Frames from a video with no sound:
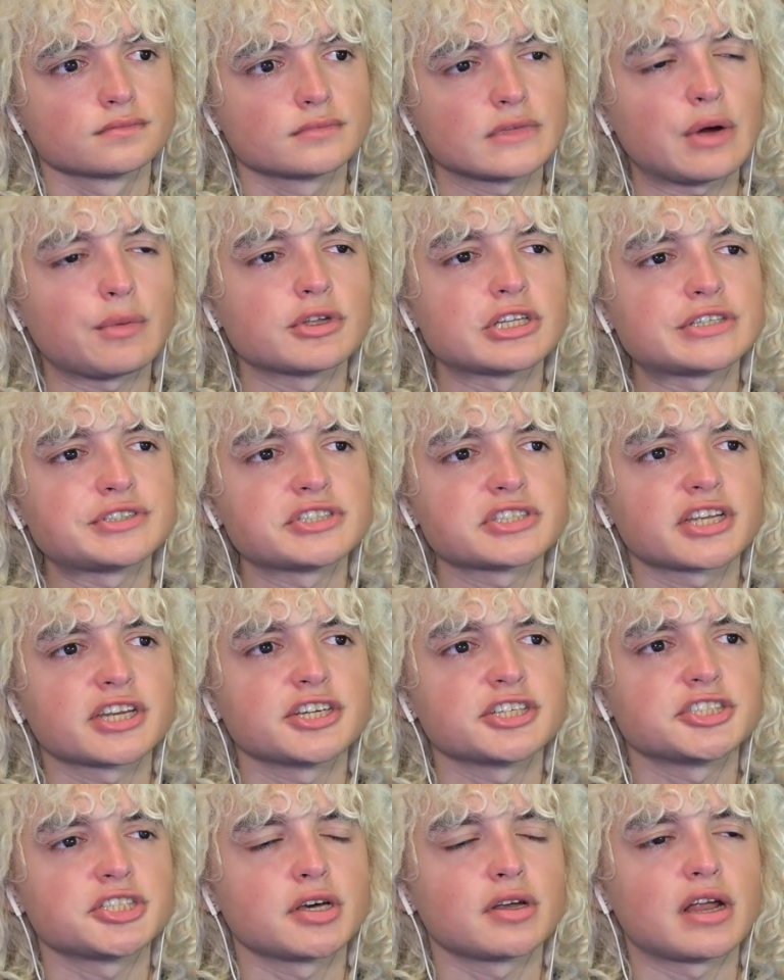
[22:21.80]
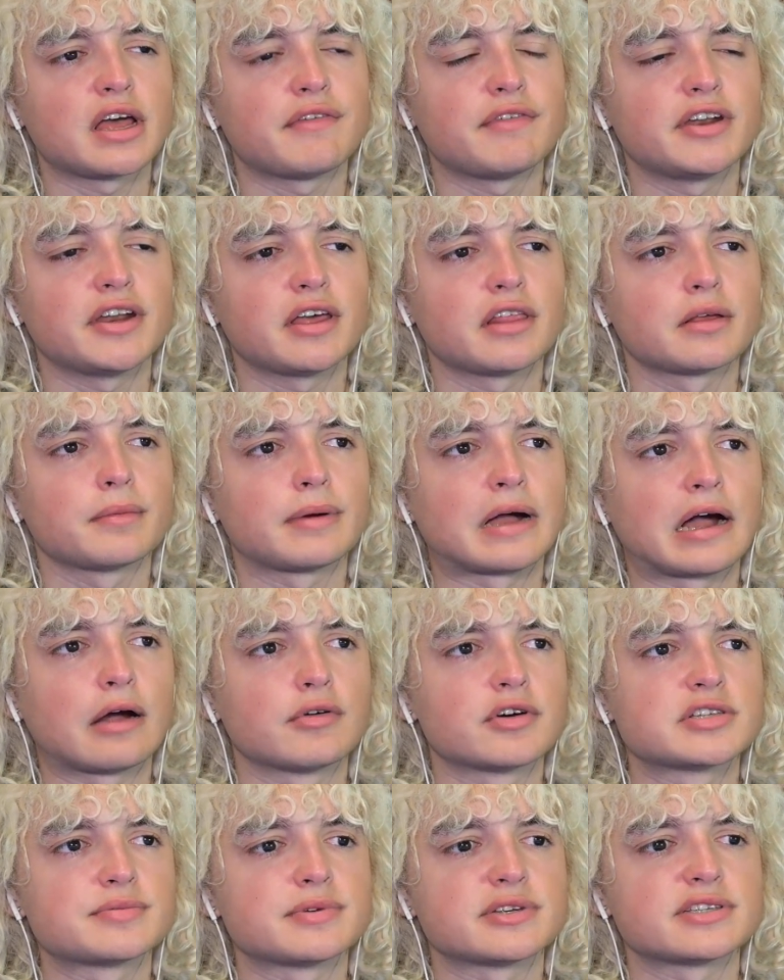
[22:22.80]
I wonder if she's gonna show to have any other
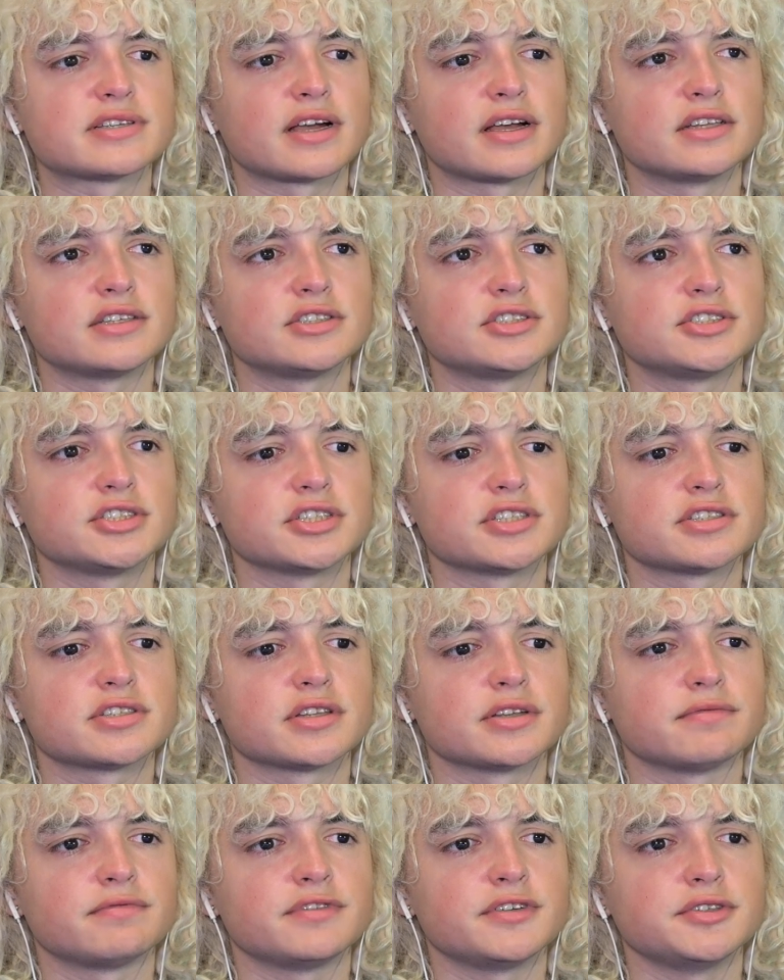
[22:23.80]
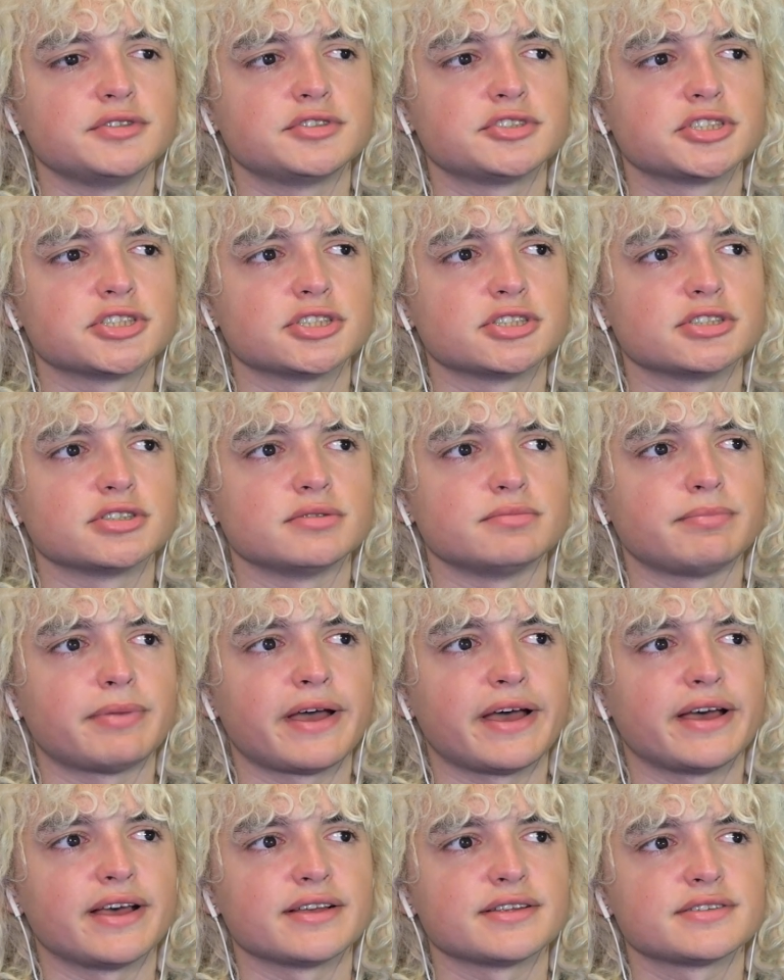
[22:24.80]
powers besides just the future and
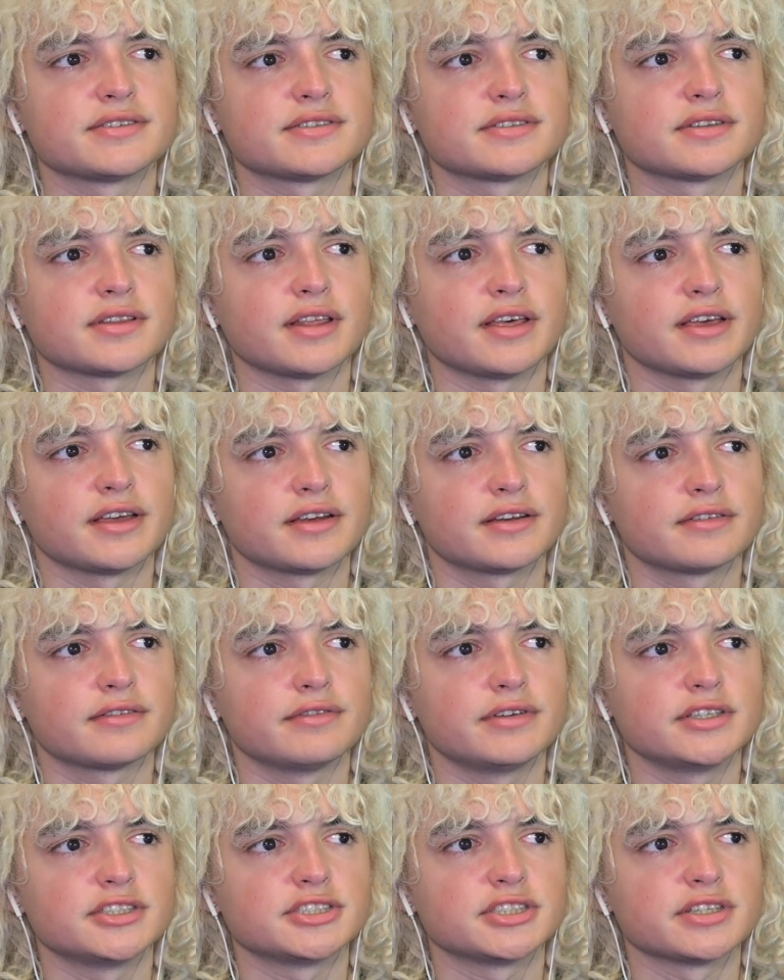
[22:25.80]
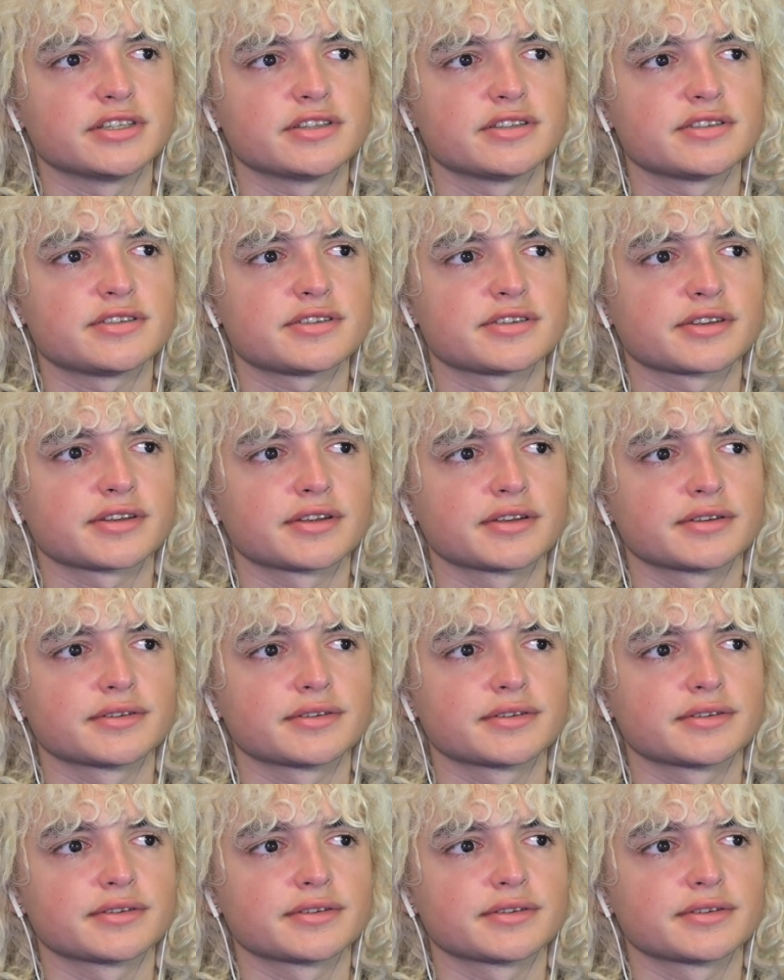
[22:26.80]
past, like, visions.